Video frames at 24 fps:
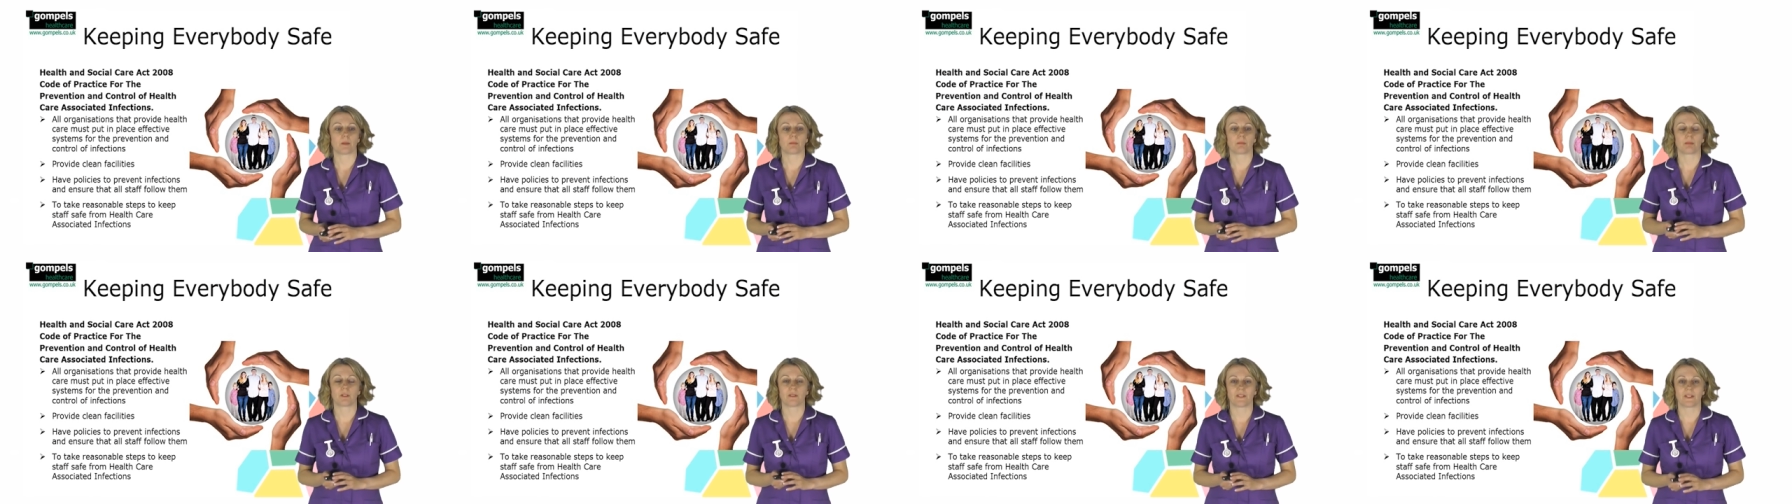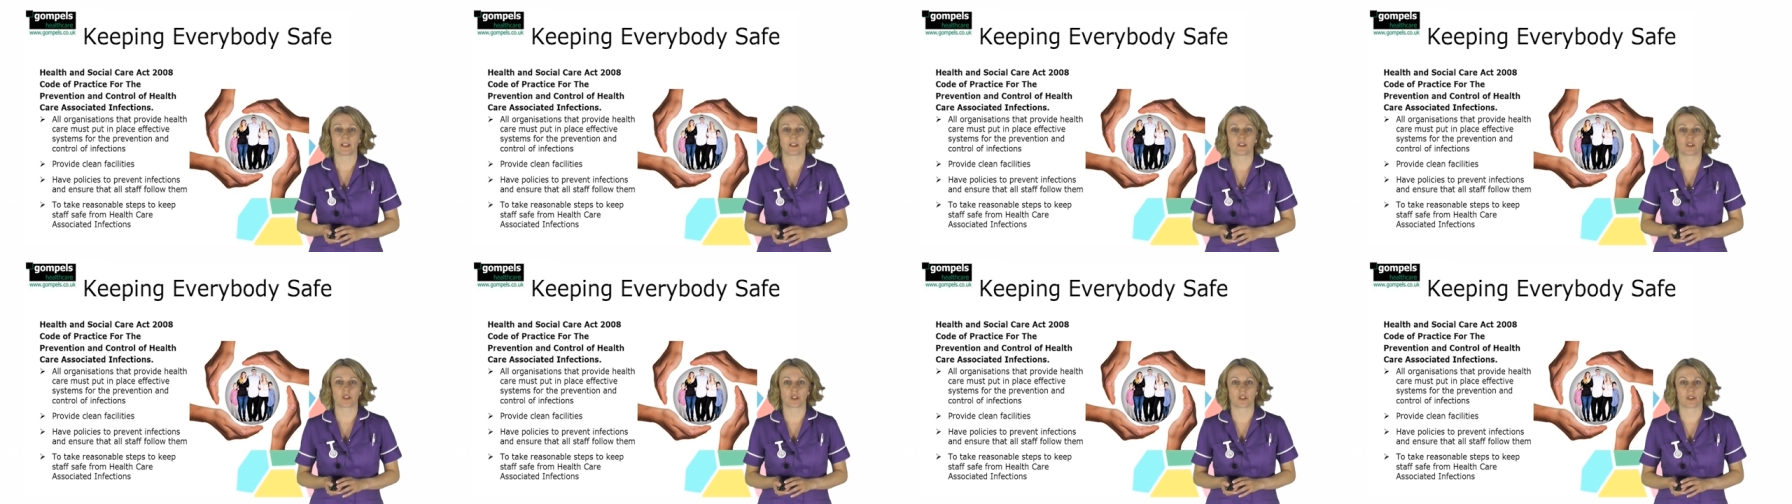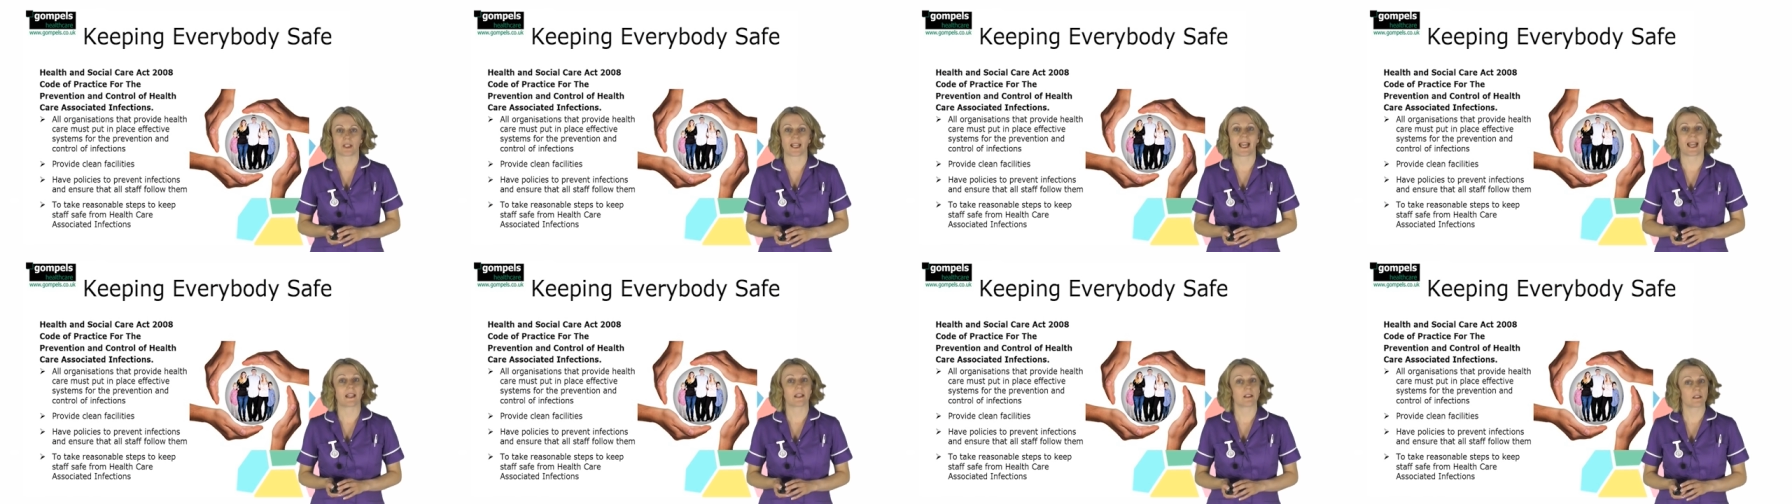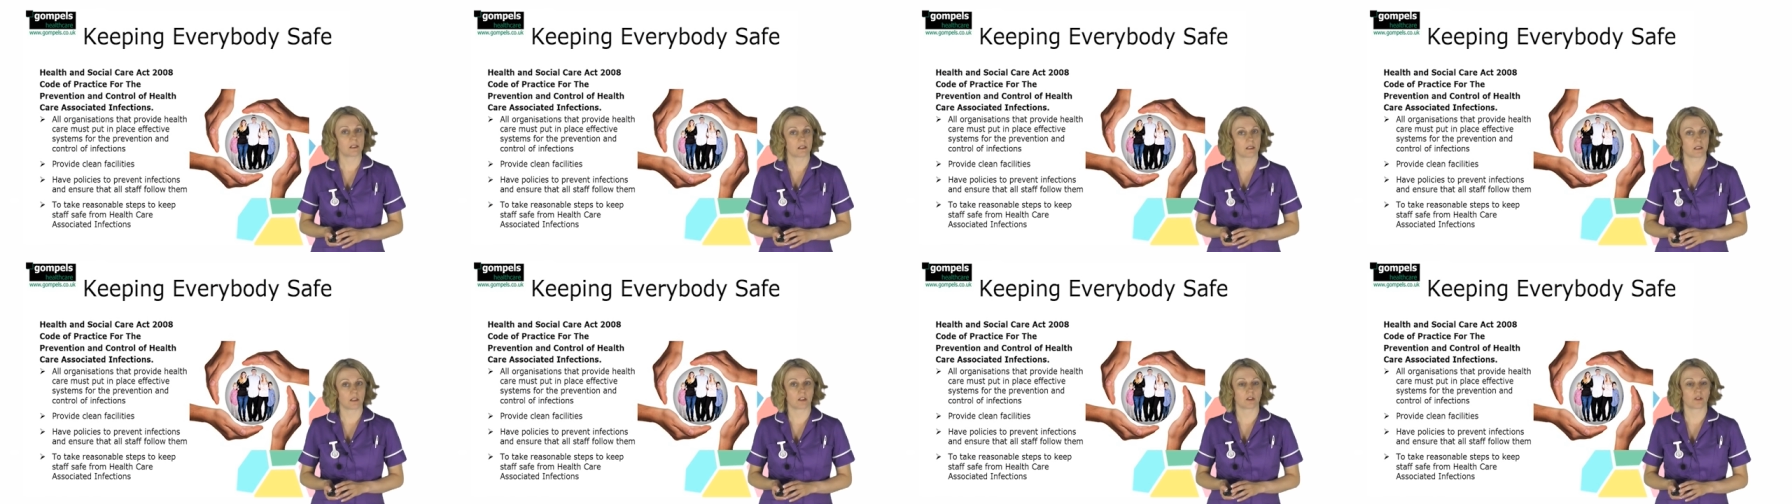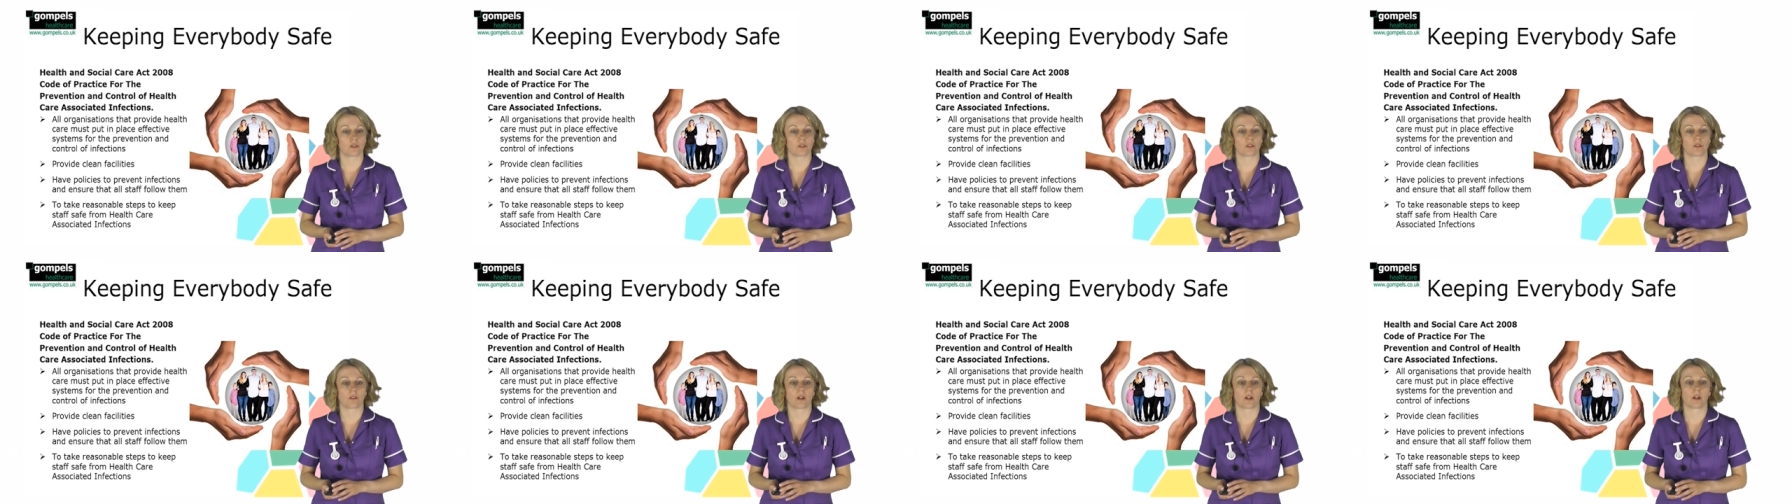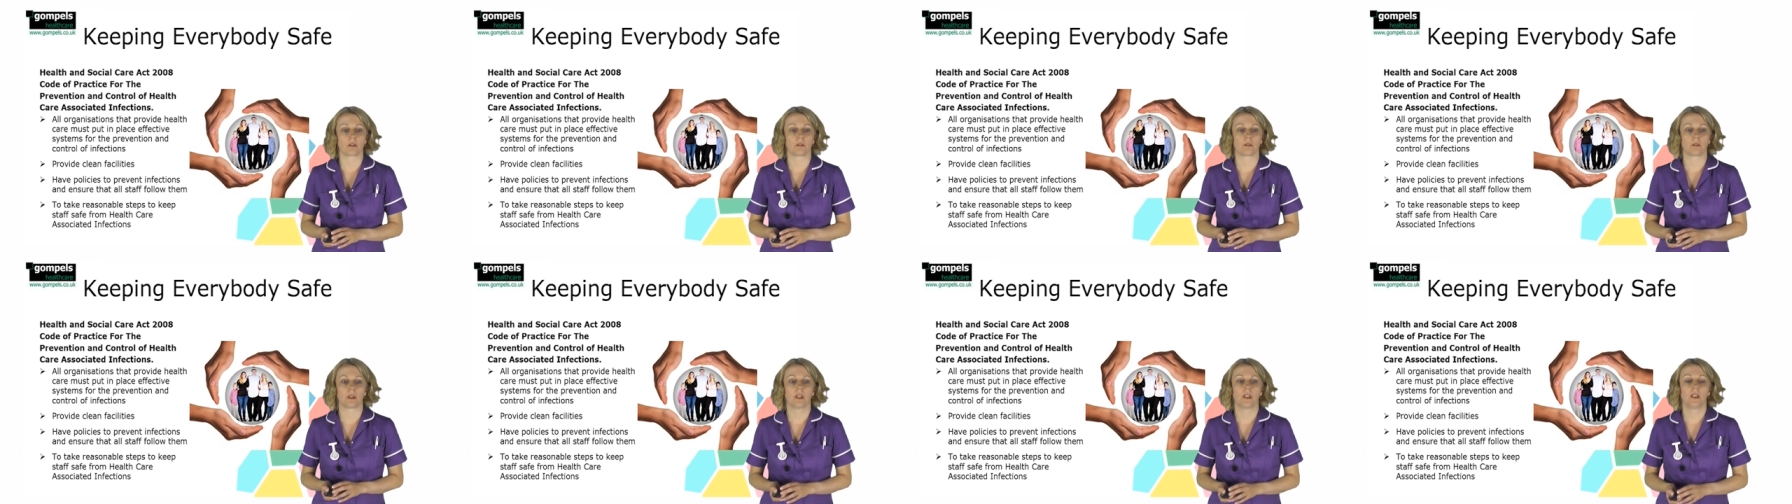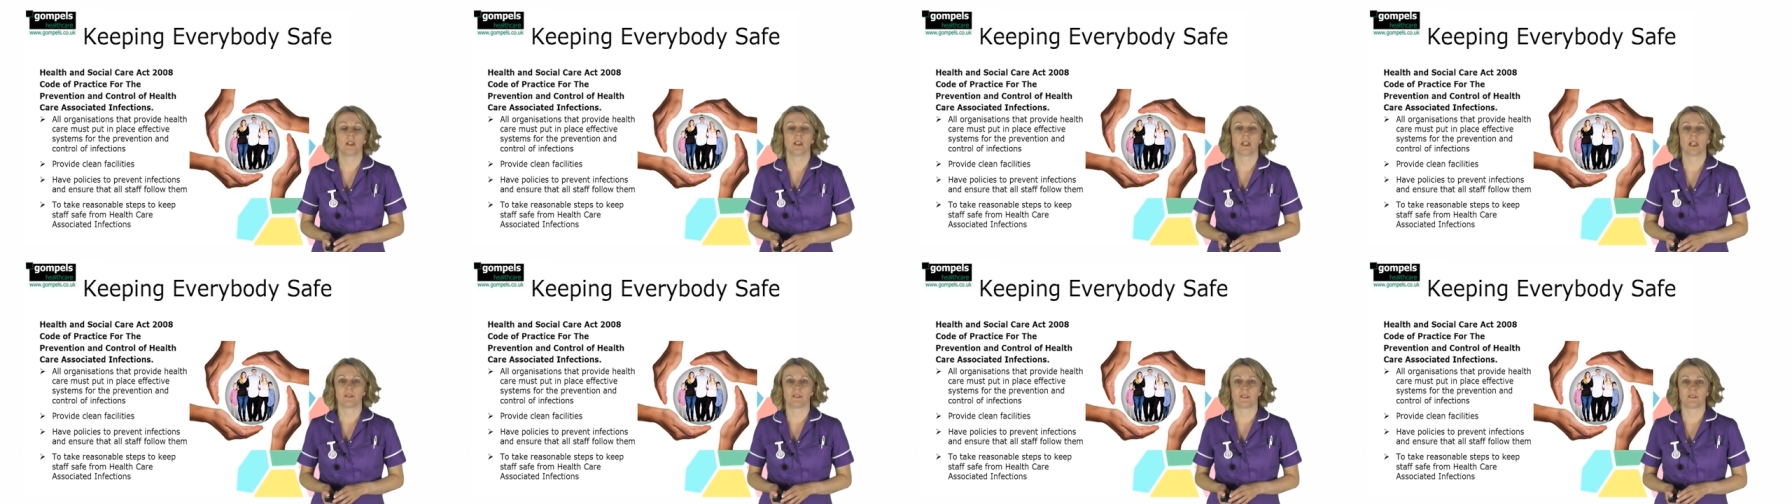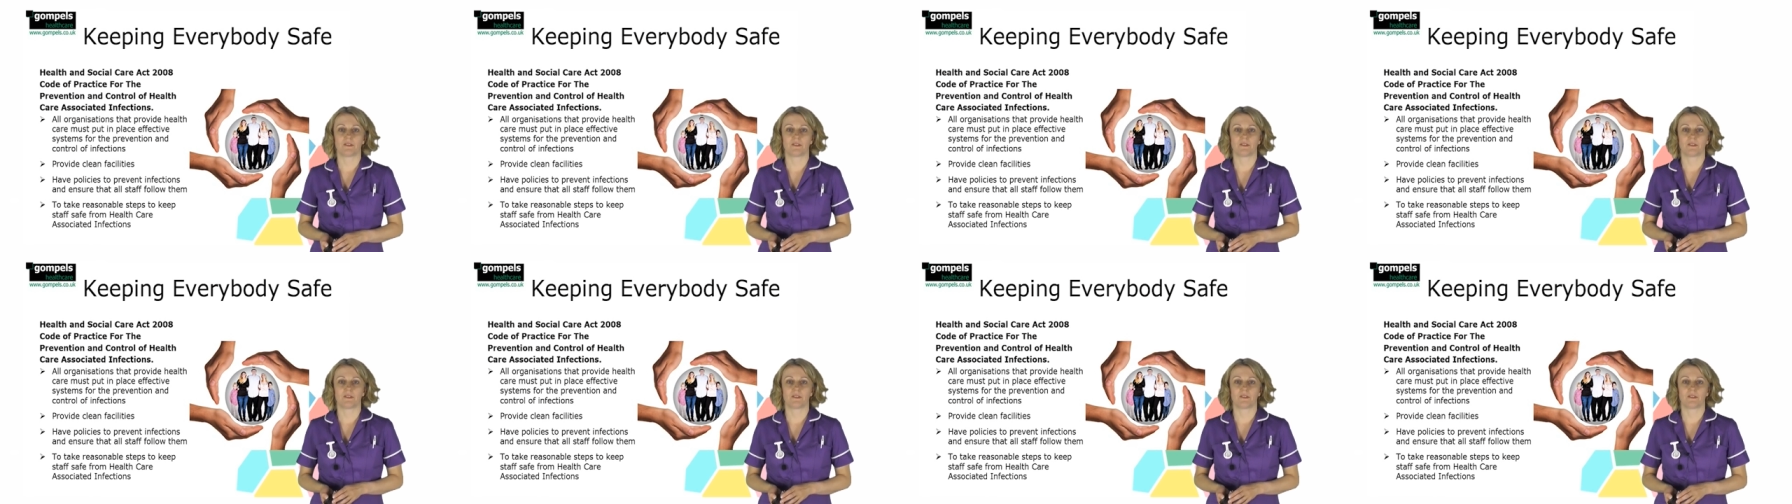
prevention and the control of